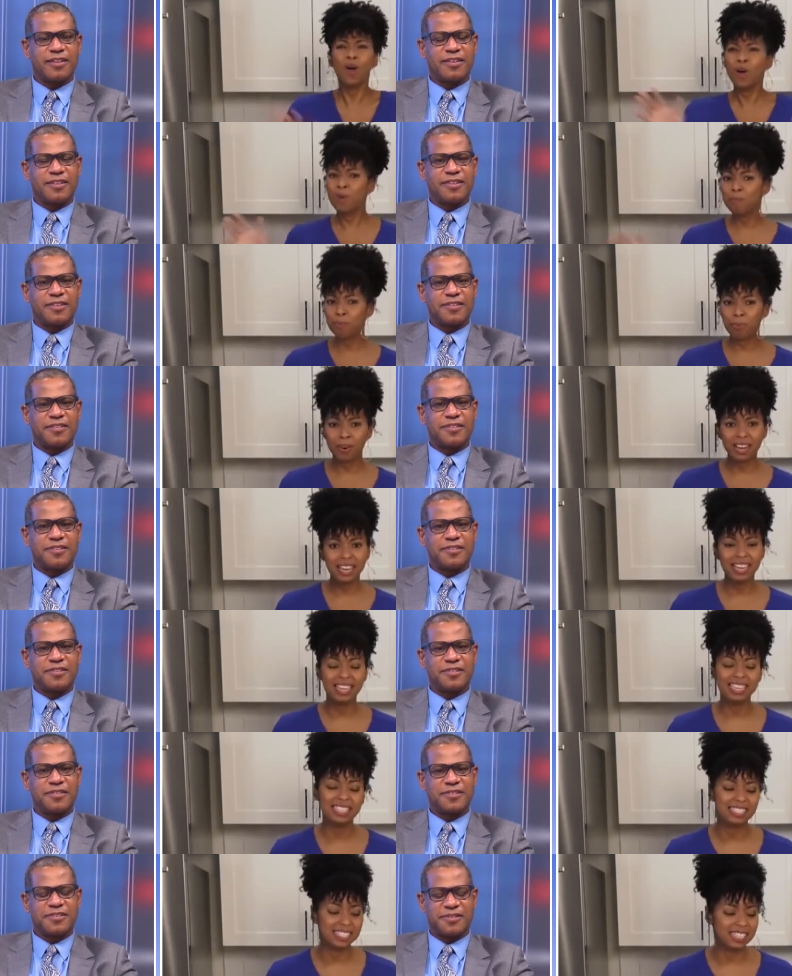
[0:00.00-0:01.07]
Speaker 1: Oh,
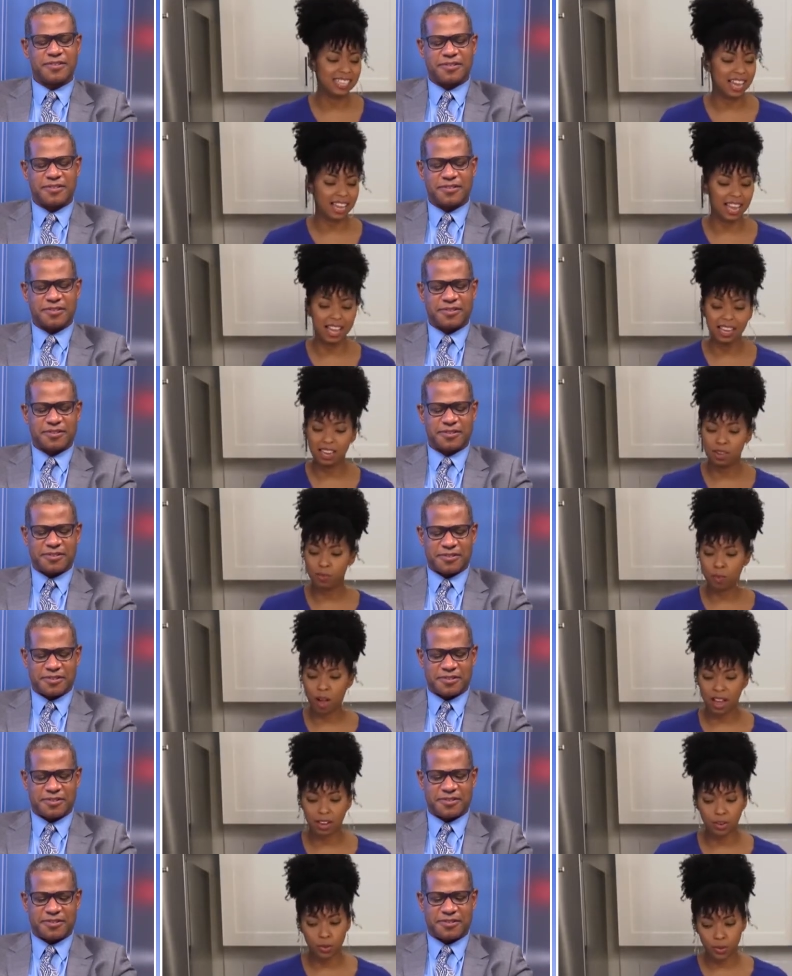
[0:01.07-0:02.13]
pretty easy. Like
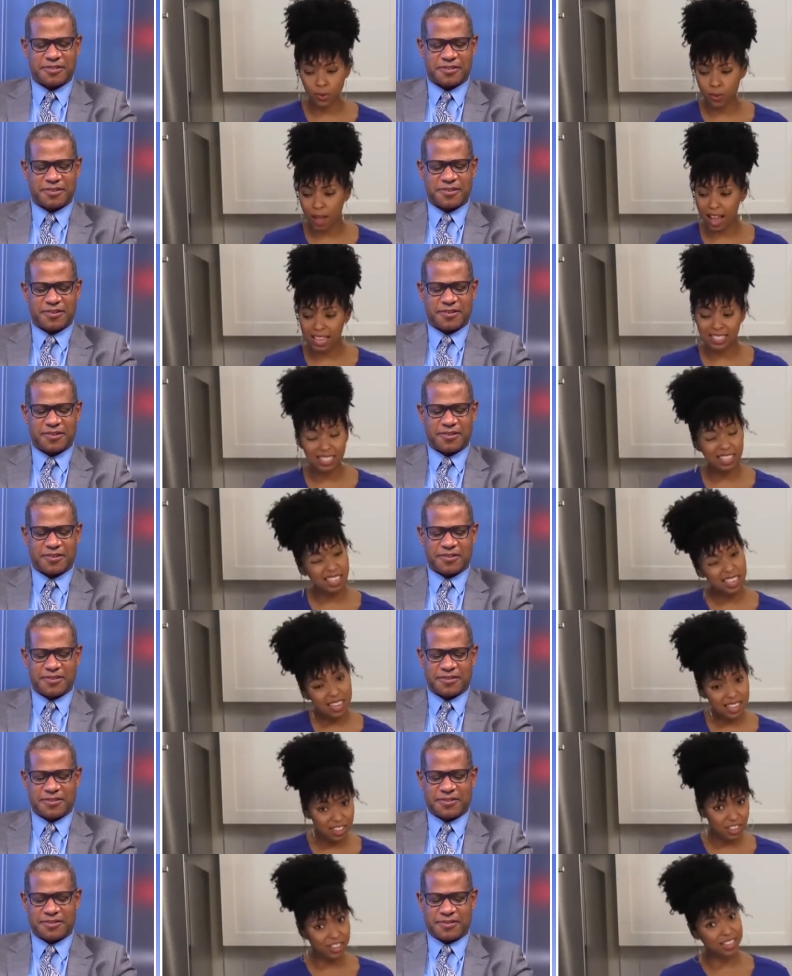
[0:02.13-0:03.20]
anyone who has
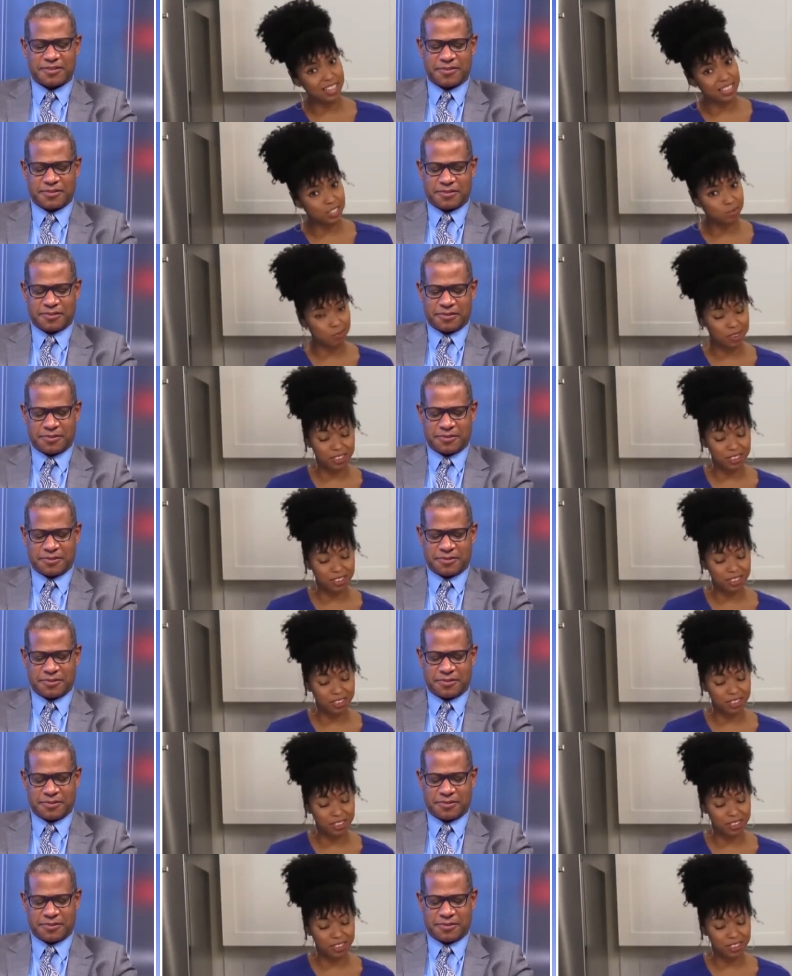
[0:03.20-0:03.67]
any cooking